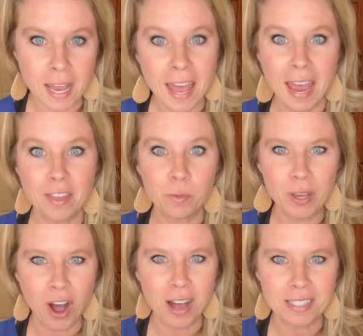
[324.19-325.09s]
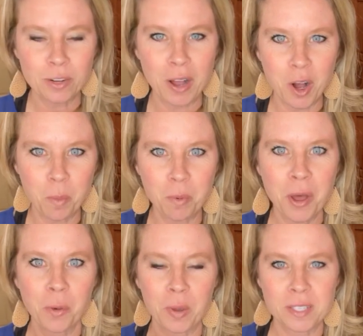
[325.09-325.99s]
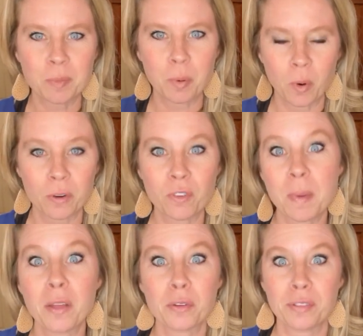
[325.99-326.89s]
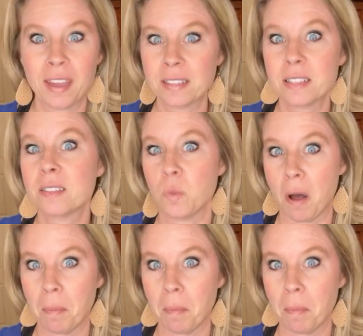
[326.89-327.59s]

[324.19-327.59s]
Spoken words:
And then we also help with support from other things as well.